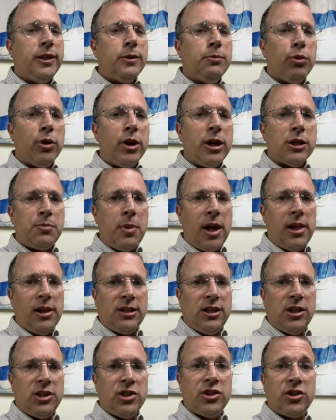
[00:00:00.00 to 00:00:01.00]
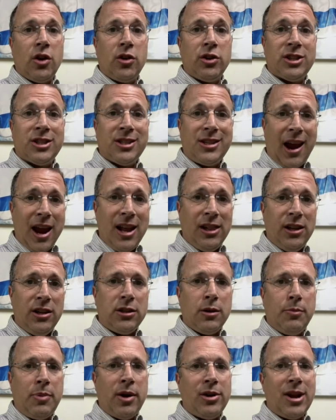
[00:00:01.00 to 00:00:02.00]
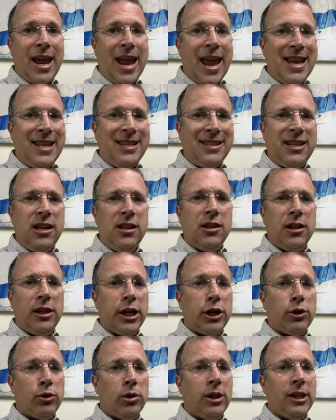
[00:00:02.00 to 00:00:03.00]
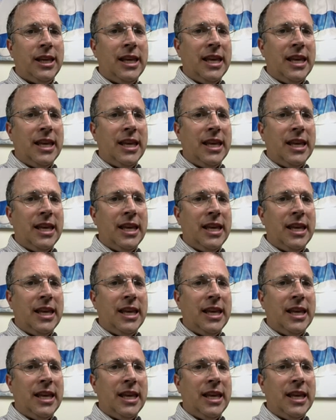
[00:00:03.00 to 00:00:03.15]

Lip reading: British politicians are silent about ending the literal